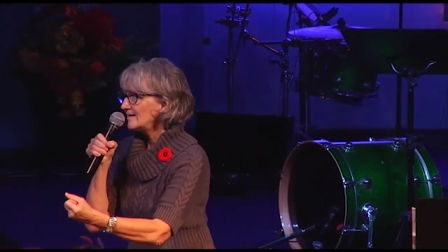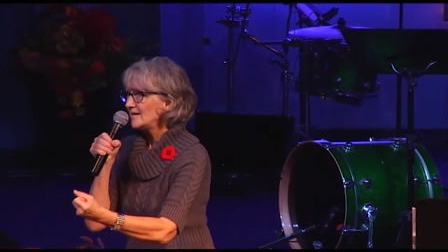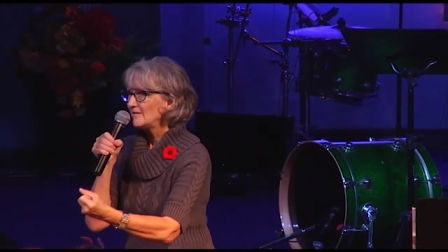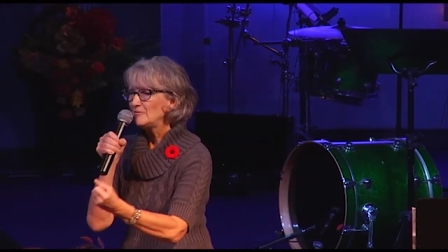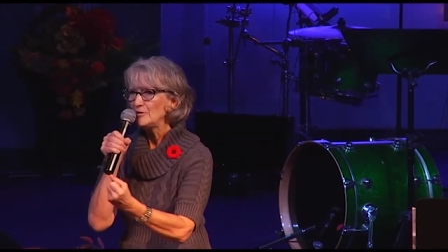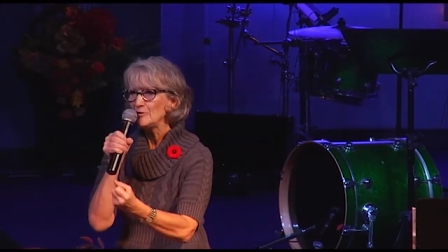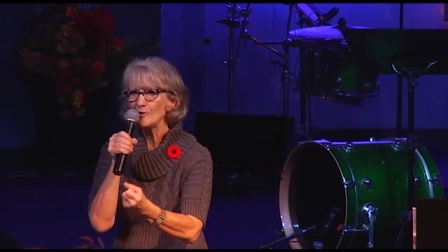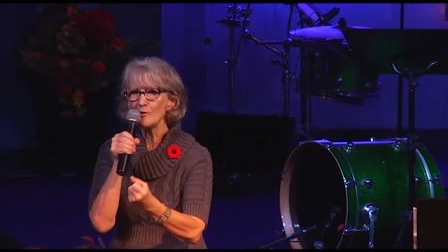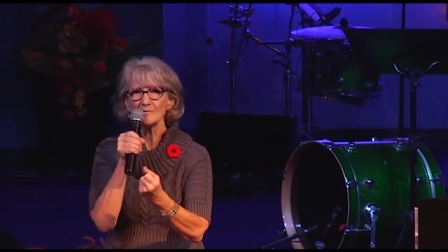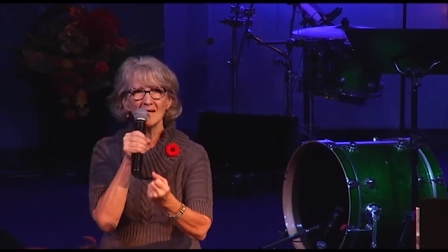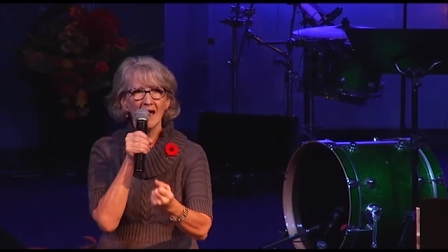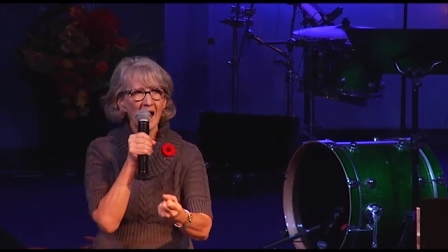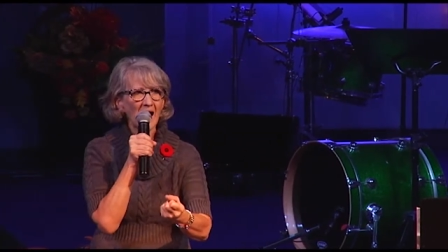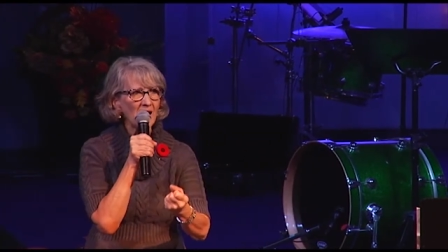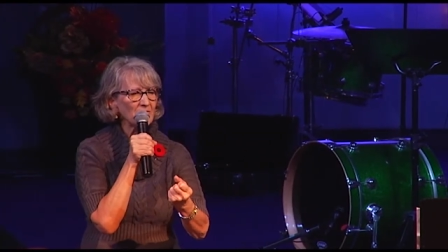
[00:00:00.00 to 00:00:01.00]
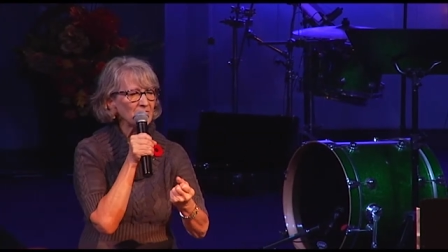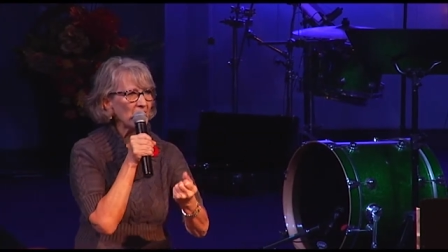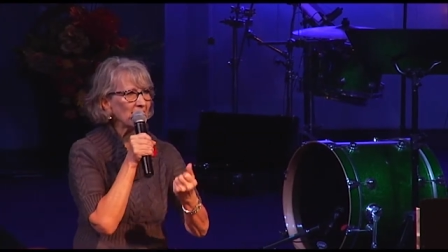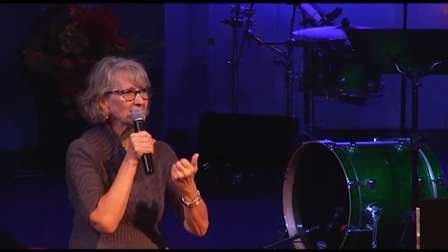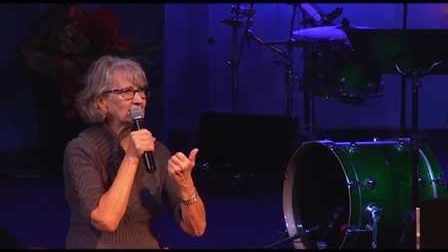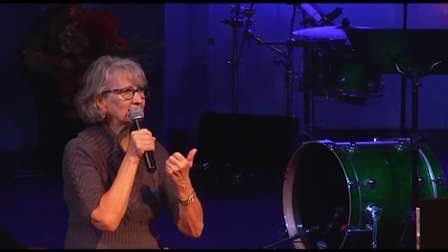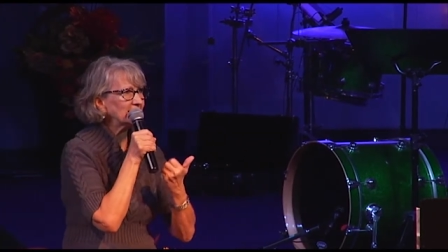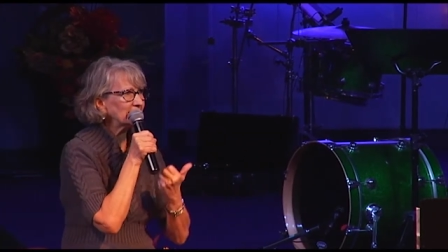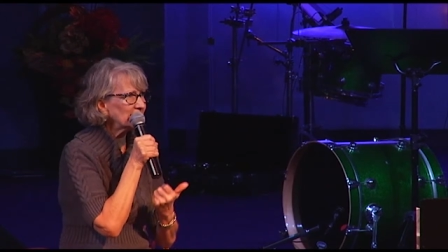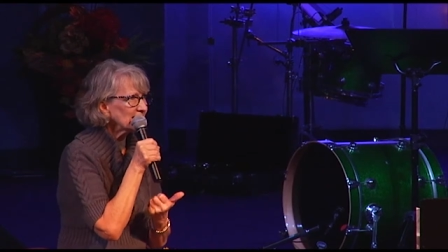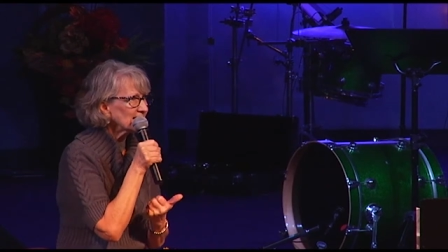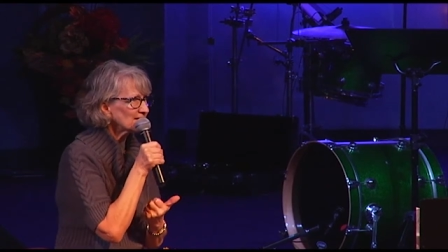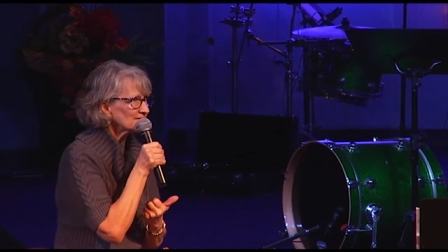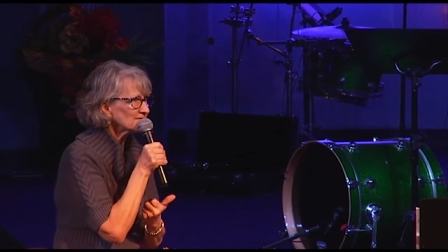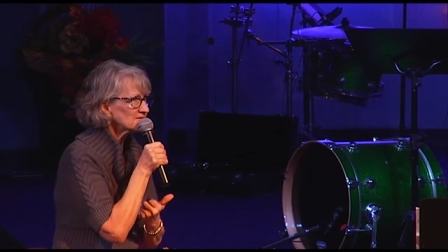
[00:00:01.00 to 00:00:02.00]
If you don't have that
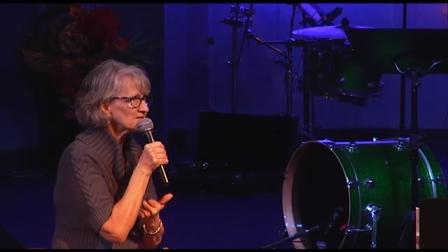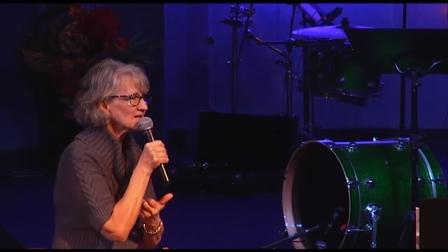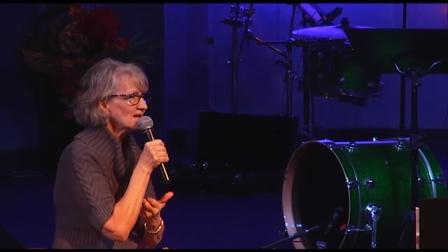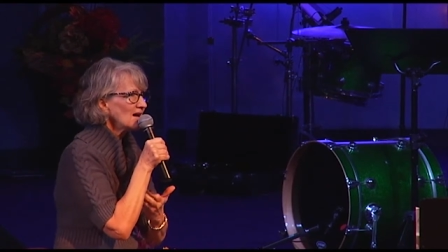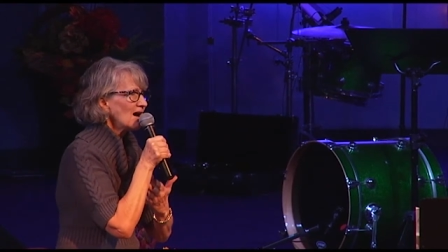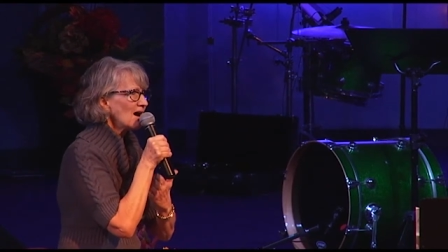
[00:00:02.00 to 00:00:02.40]
gift